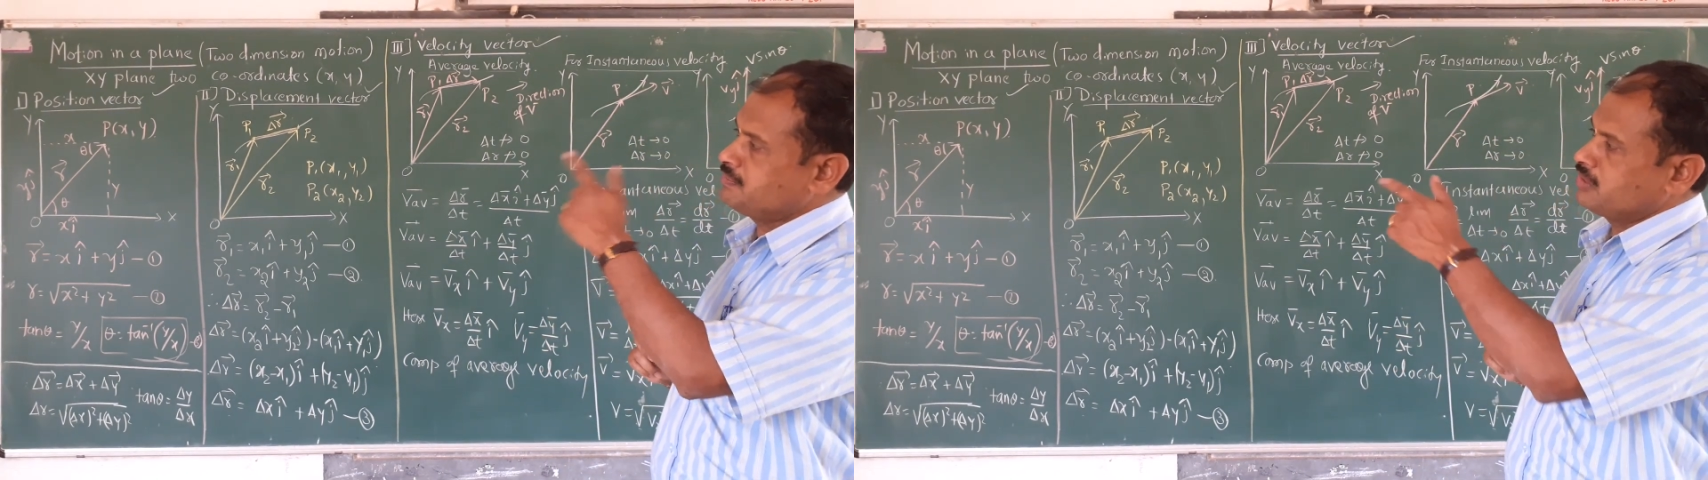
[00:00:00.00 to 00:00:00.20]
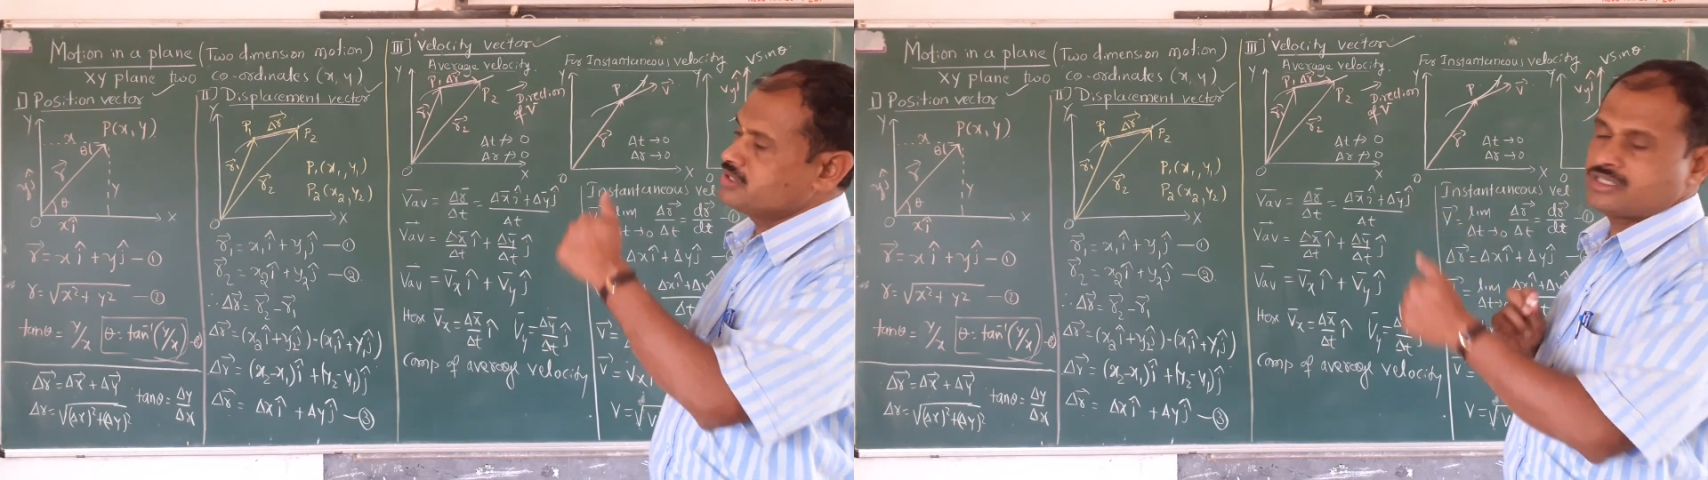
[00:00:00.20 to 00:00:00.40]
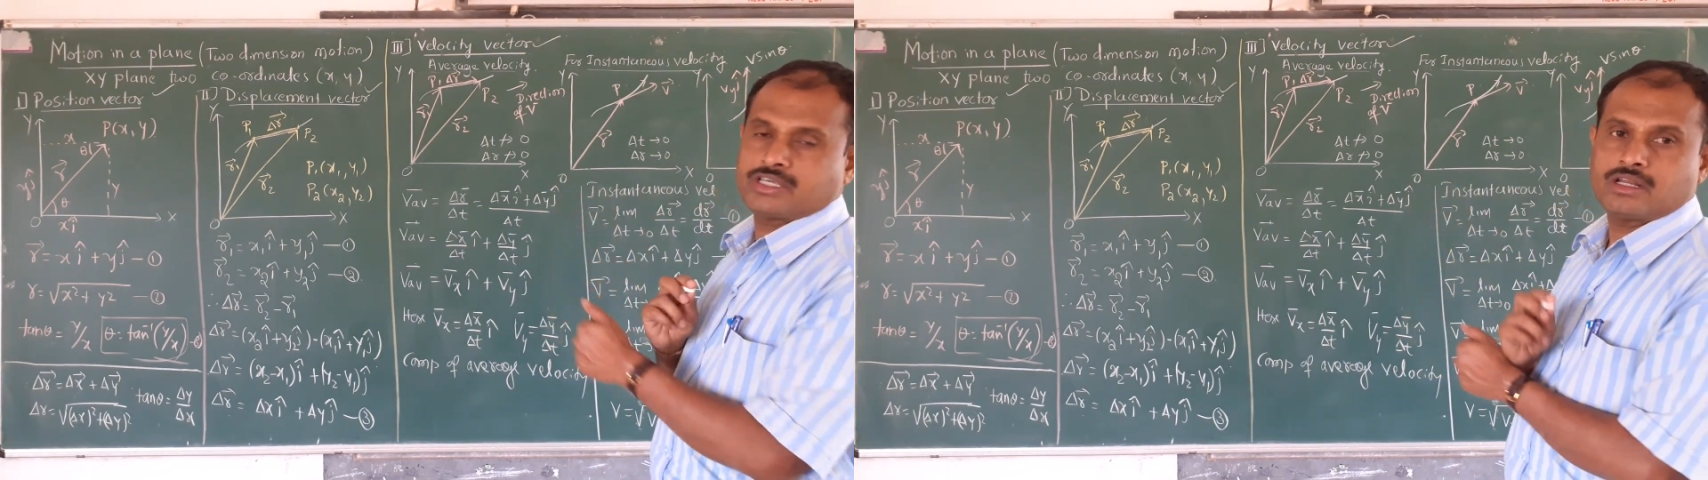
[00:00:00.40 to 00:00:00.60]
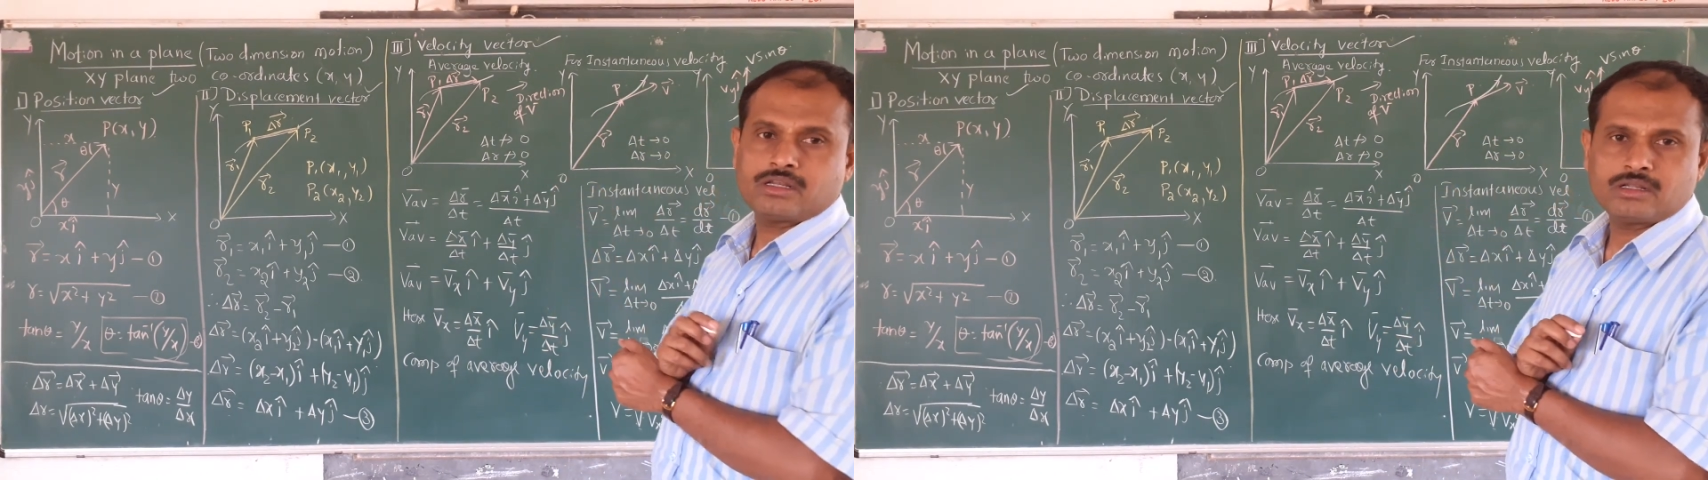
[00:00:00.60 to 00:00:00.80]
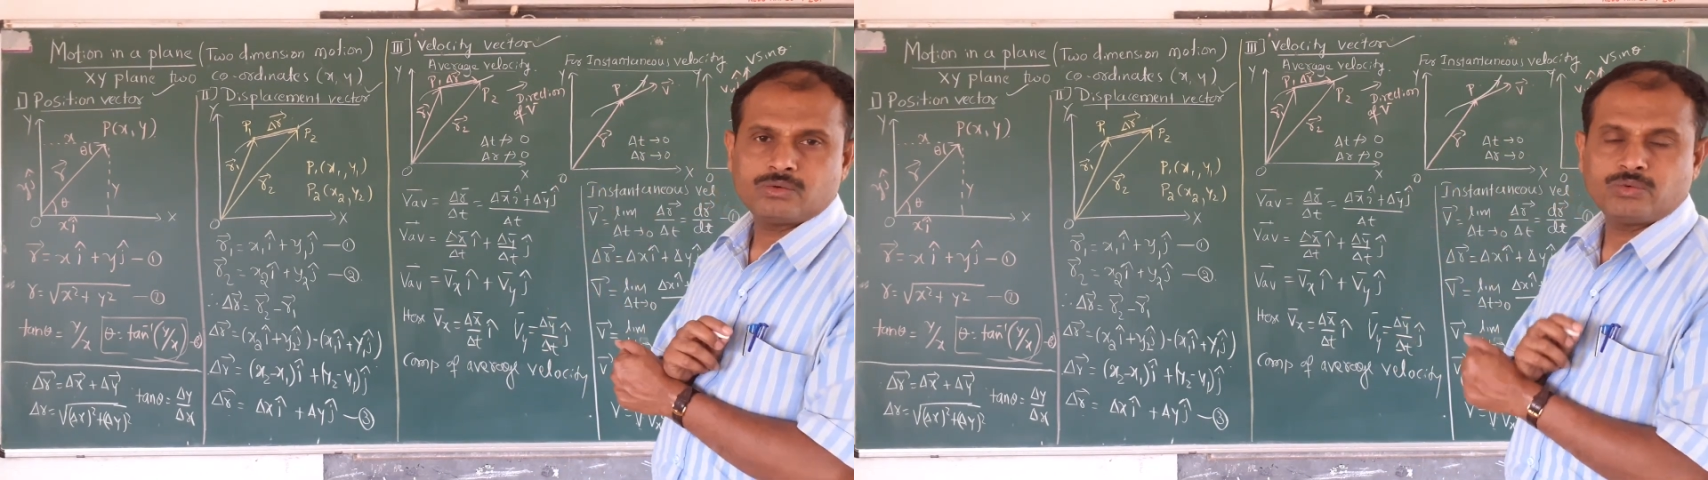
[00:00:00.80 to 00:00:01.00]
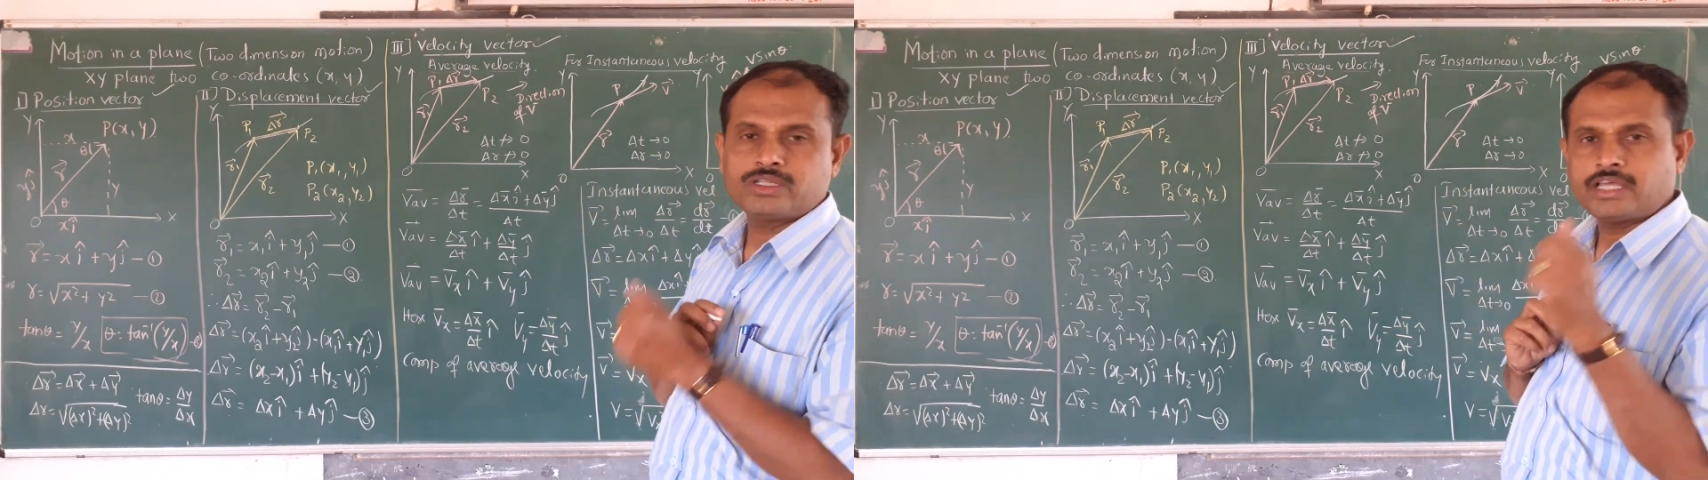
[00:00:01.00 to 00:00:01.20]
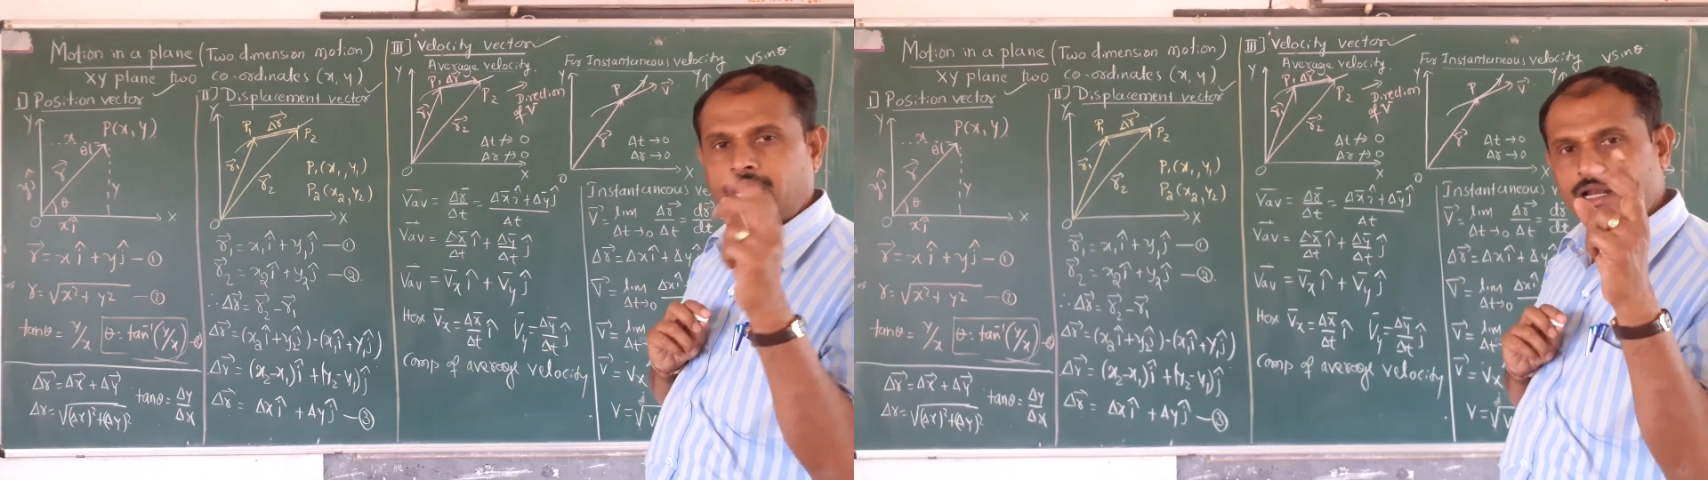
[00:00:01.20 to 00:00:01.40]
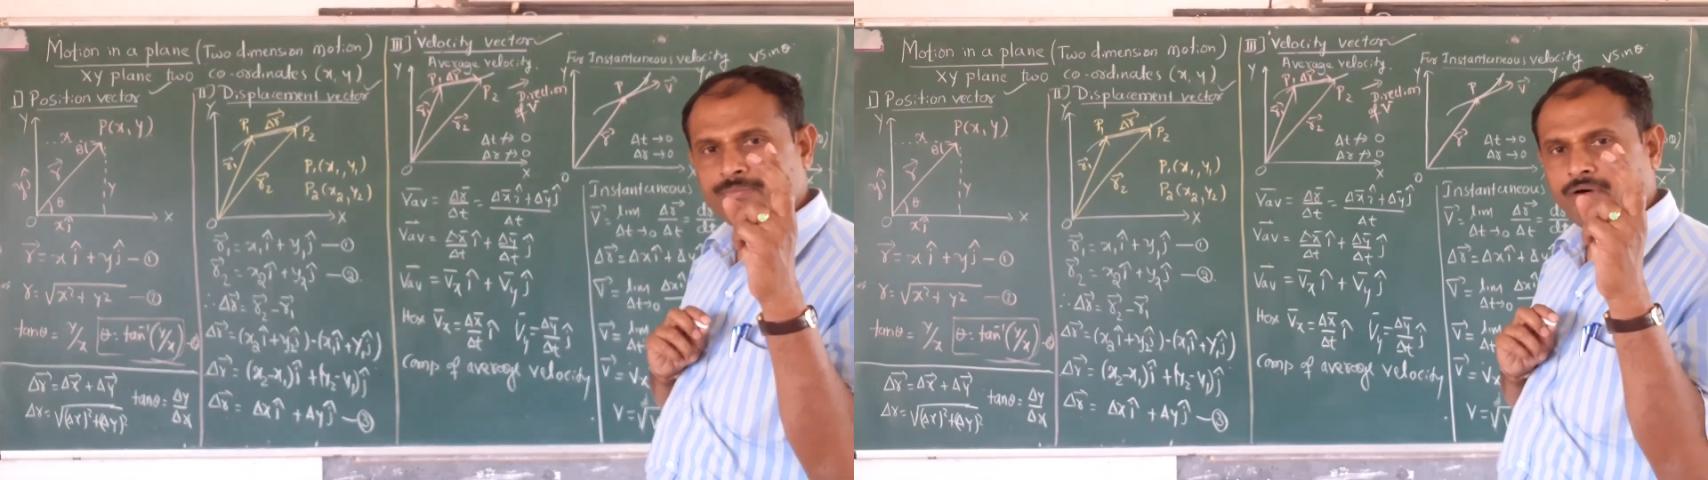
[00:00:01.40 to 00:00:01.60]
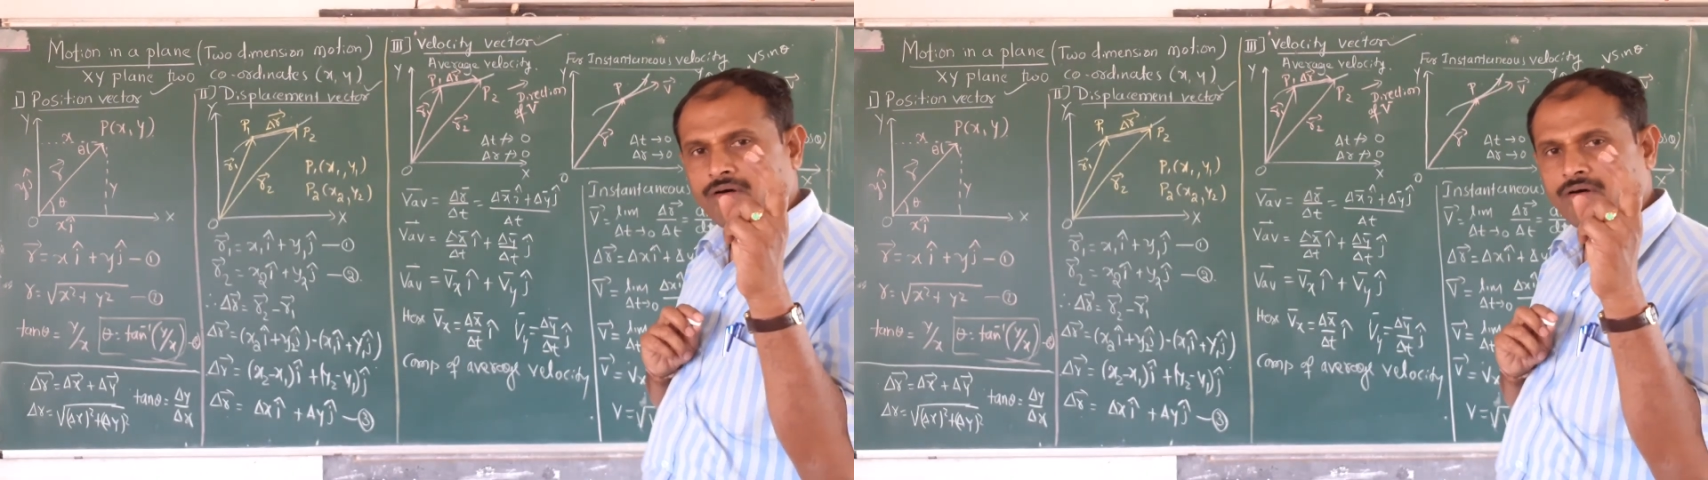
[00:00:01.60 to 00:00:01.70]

its position with the help